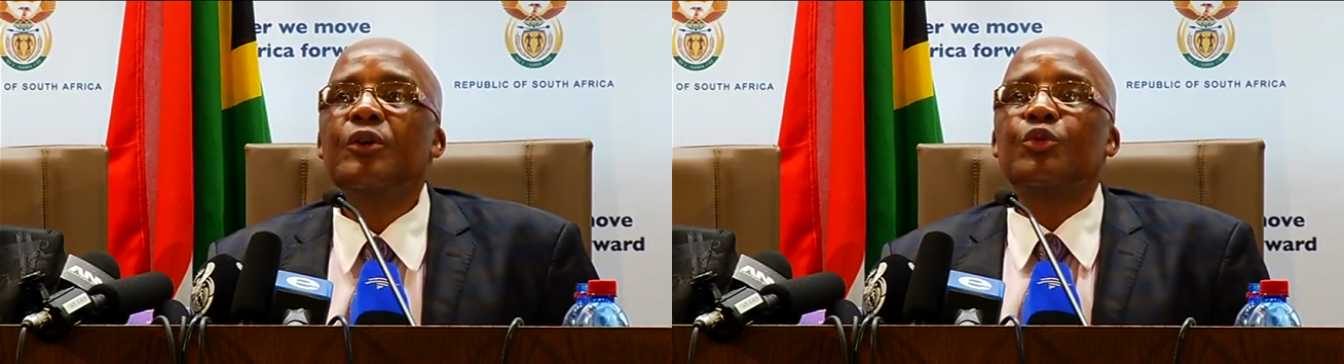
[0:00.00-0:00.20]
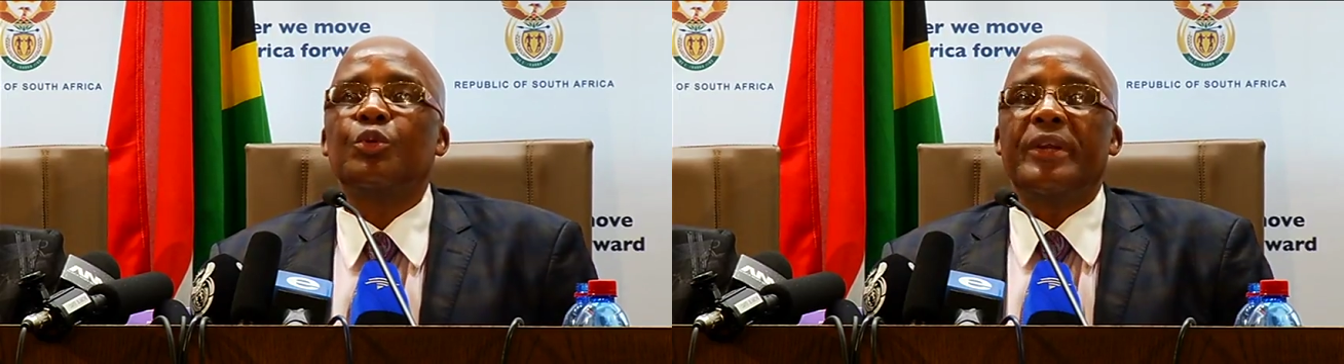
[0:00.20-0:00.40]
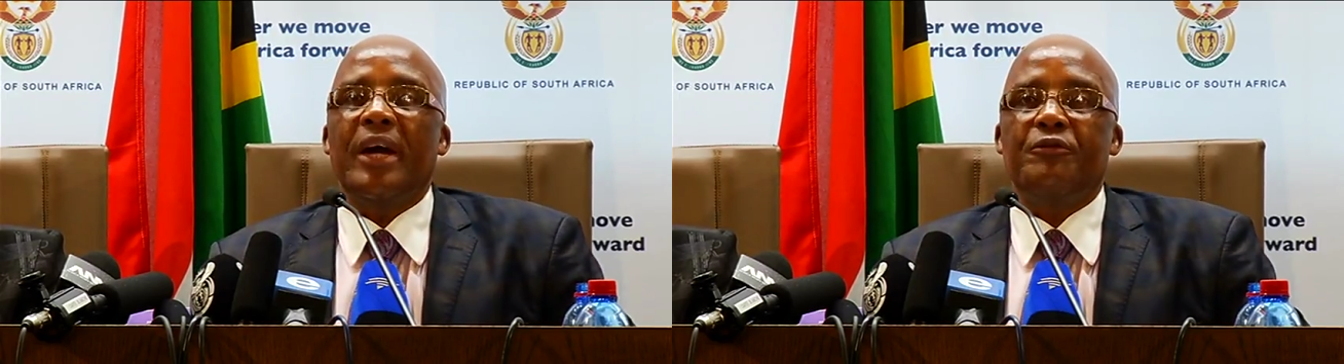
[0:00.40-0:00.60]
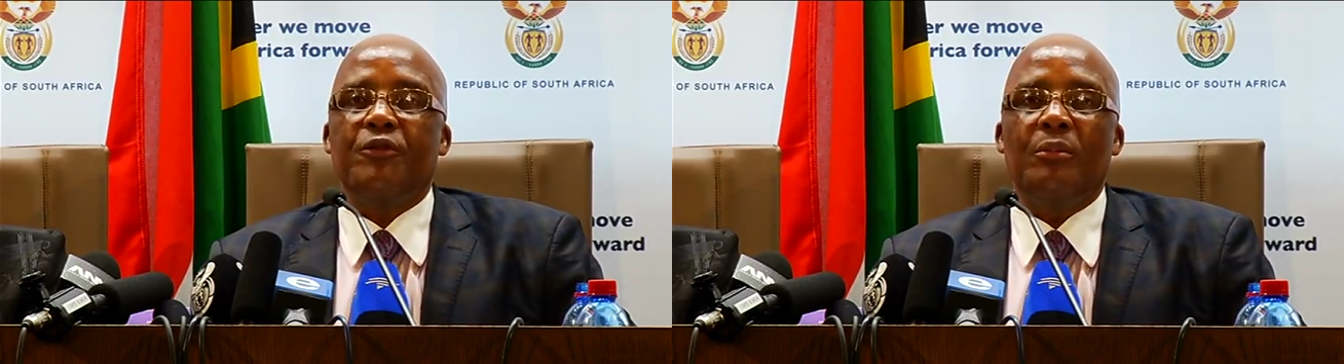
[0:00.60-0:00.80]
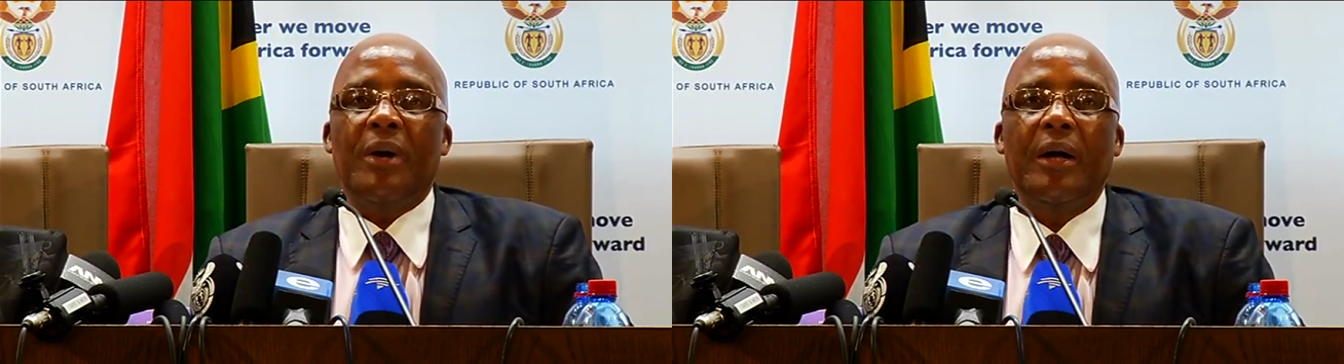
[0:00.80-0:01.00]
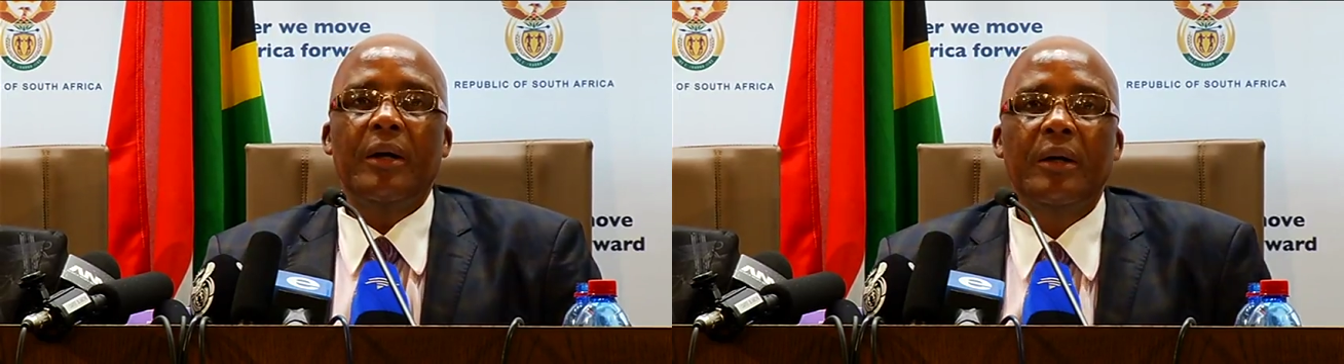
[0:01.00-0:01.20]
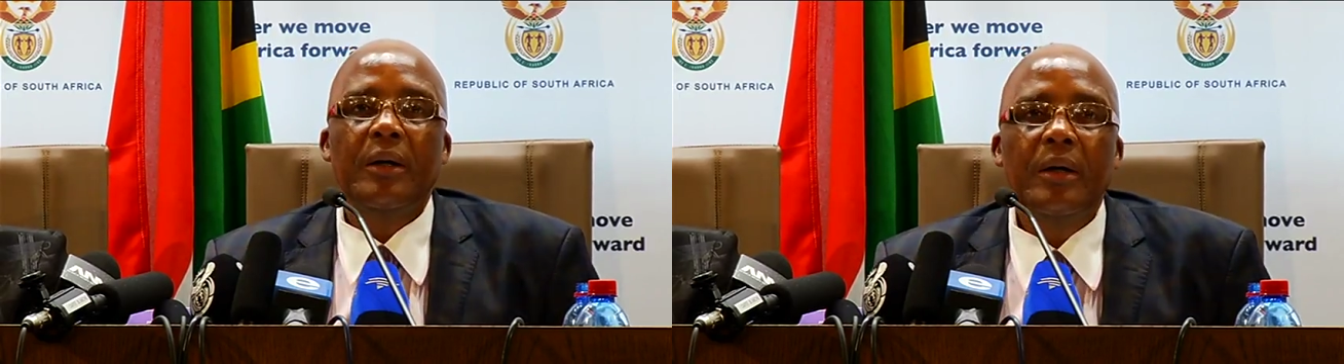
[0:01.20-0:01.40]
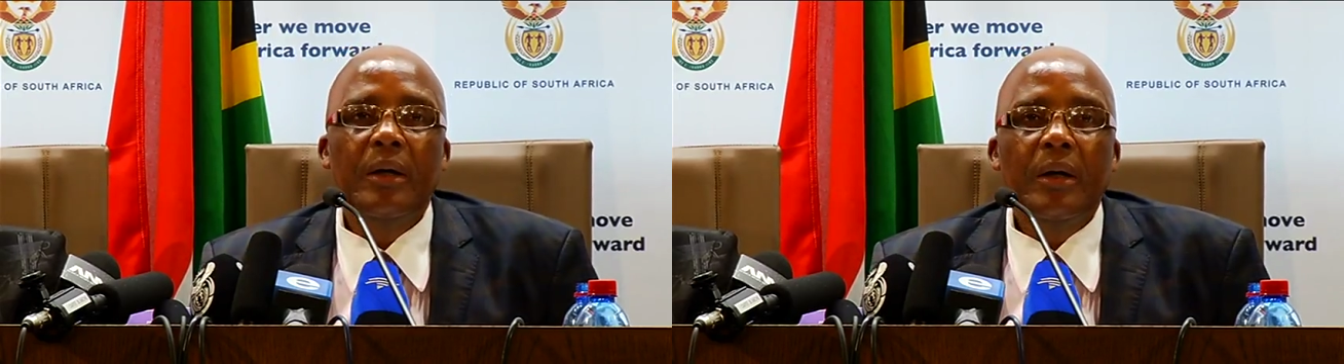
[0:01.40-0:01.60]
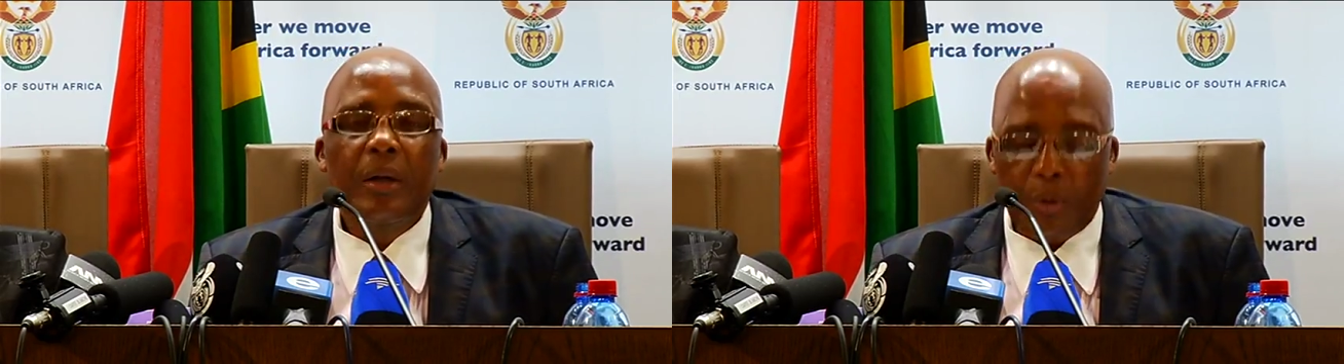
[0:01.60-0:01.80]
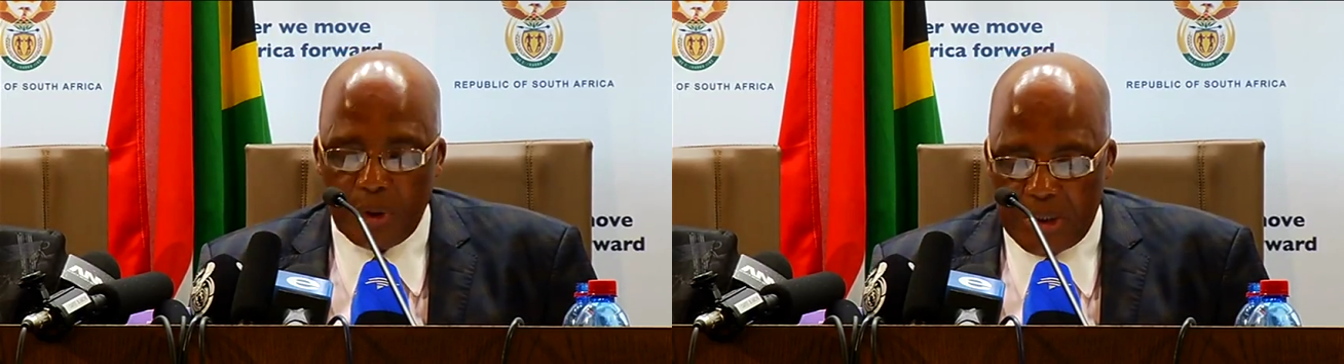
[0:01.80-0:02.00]
to their former
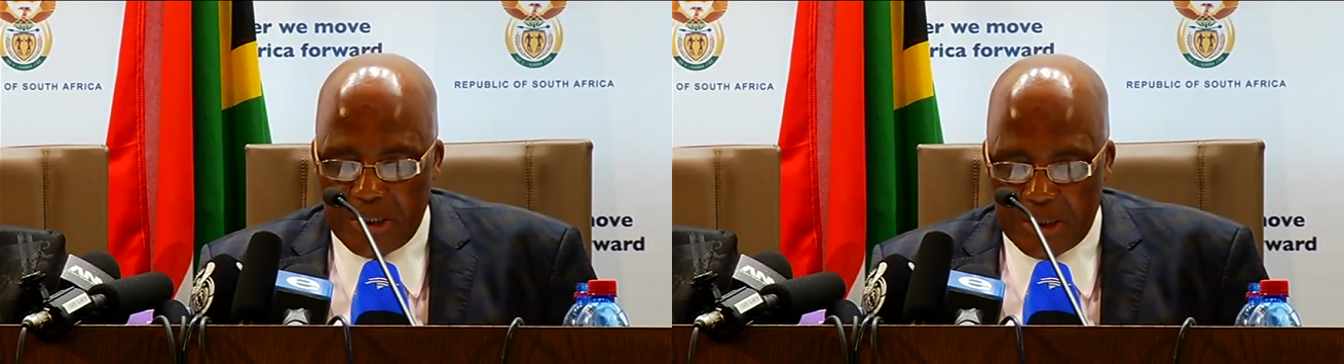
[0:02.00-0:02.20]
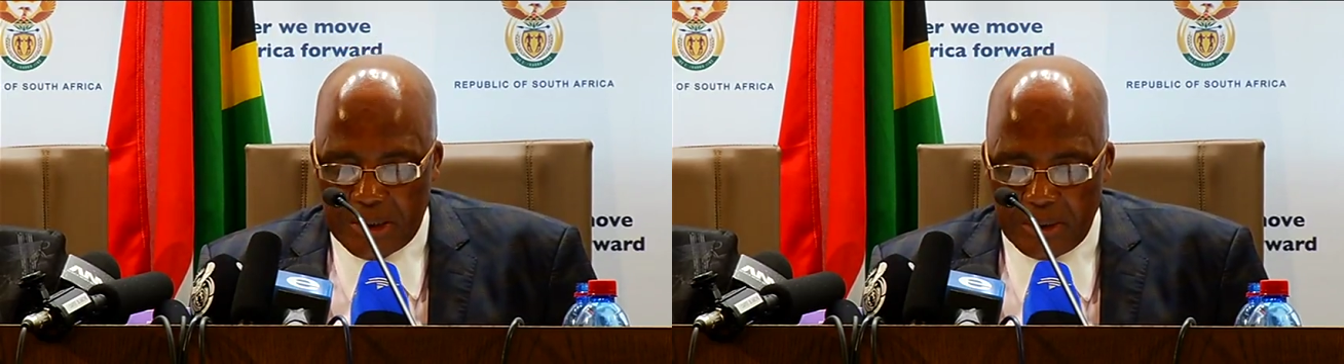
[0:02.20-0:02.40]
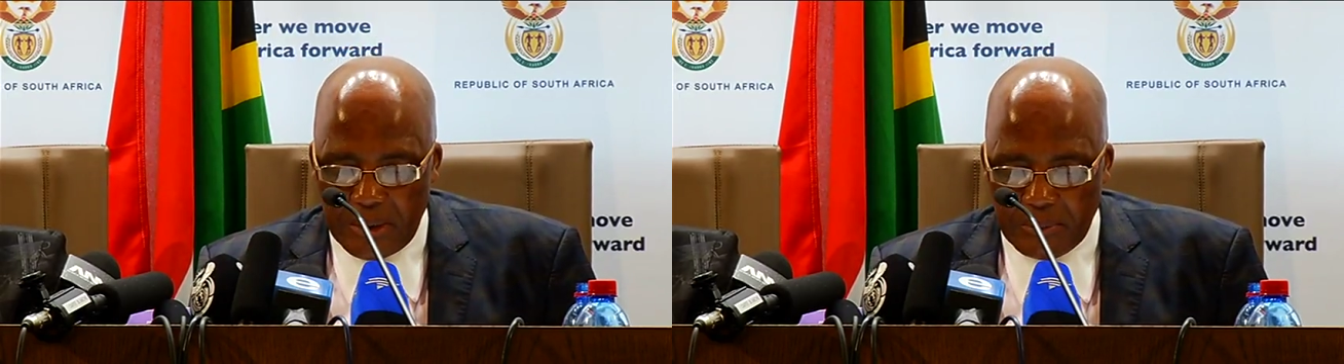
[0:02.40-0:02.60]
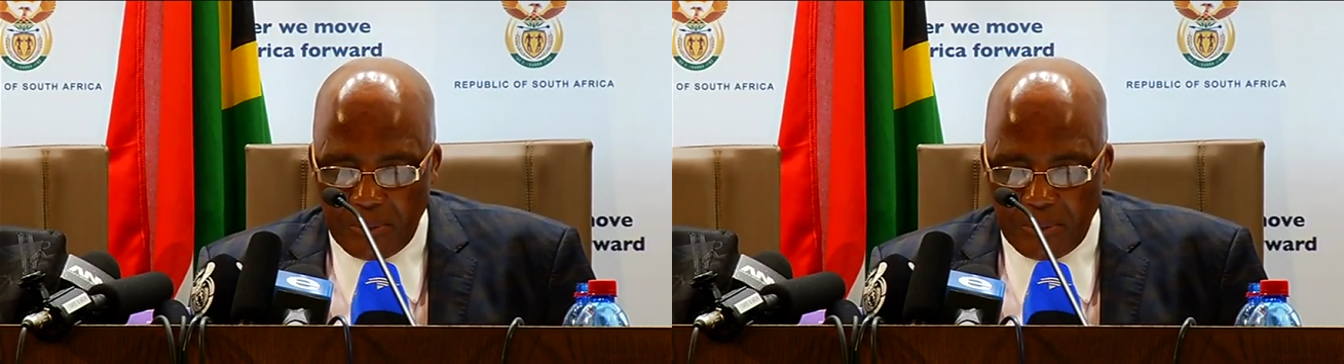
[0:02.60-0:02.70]
condition.